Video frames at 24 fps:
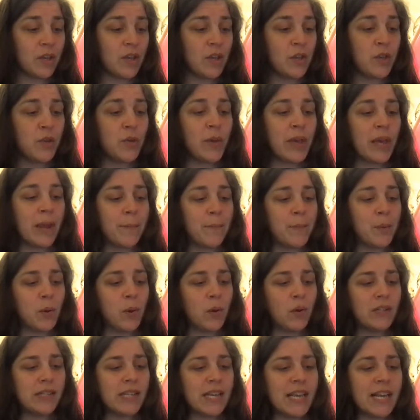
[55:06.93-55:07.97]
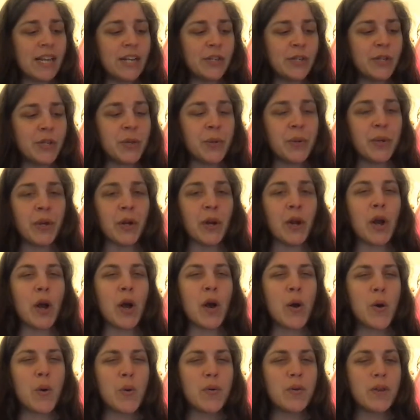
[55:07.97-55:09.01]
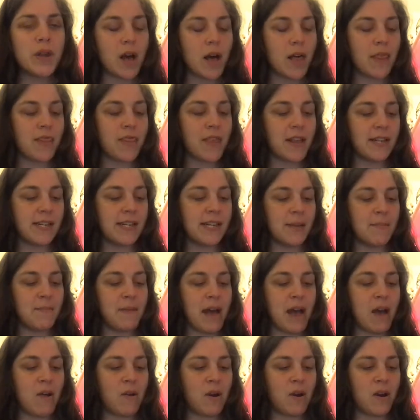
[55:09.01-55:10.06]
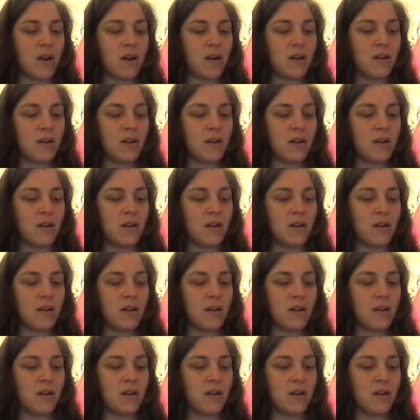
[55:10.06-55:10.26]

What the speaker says: you get pulled into your own authentic power.